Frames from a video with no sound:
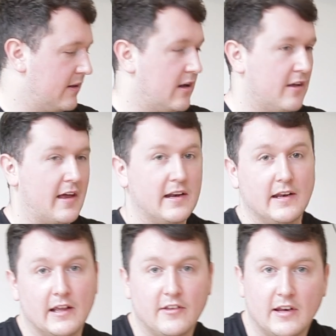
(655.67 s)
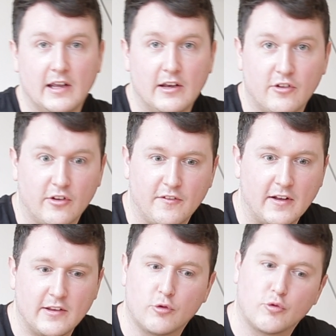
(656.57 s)
that it is, and it is just the
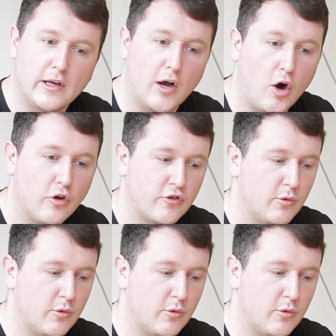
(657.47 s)
fact that it was really hot.